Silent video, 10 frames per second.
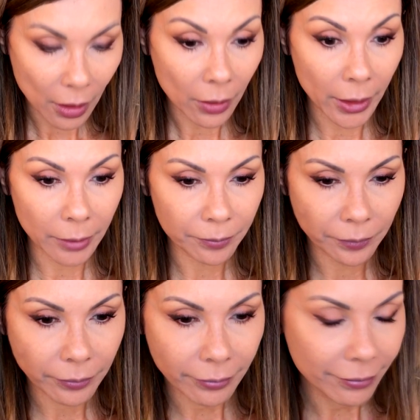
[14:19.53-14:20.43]
All right.
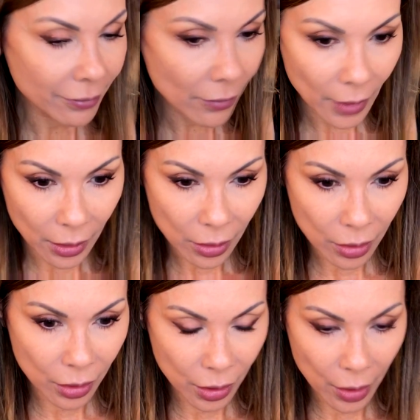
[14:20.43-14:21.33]

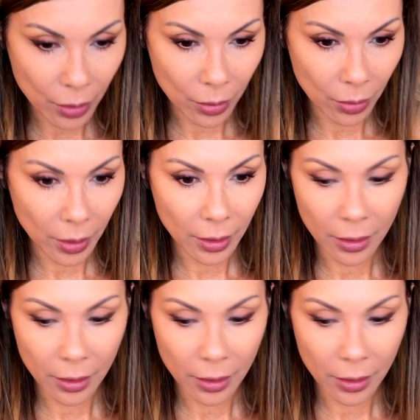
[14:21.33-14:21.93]
So